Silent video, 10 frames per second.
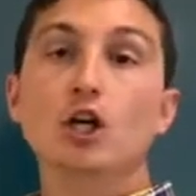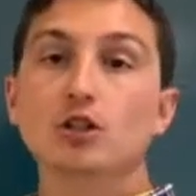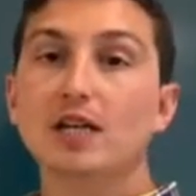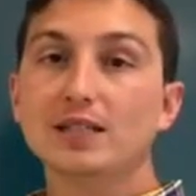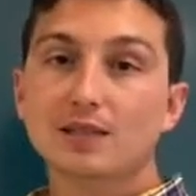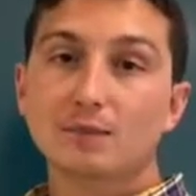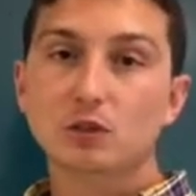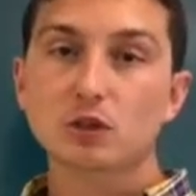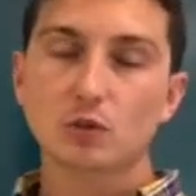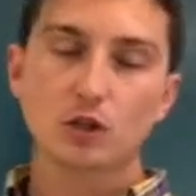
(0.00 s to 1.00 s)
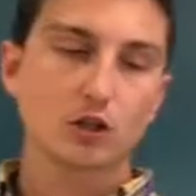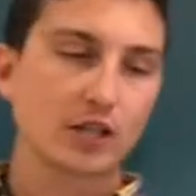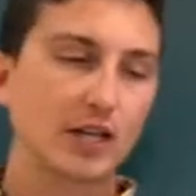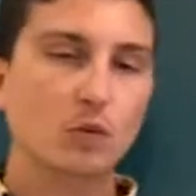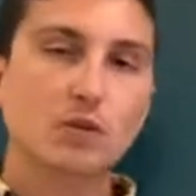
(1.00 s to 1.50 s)
So last episode we
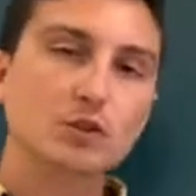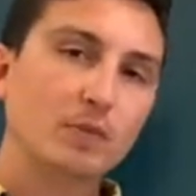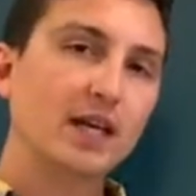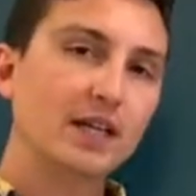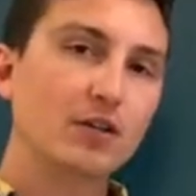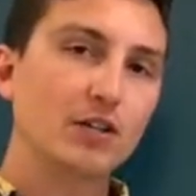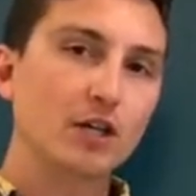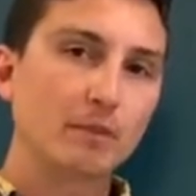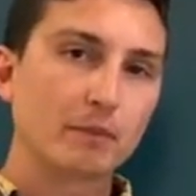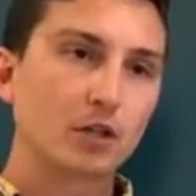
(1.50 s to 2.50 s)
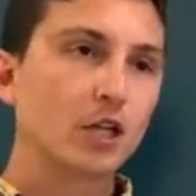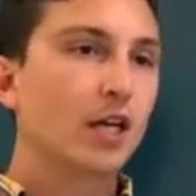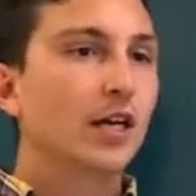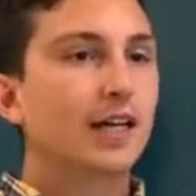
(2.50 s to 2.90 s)
learned, hey, what was binary number?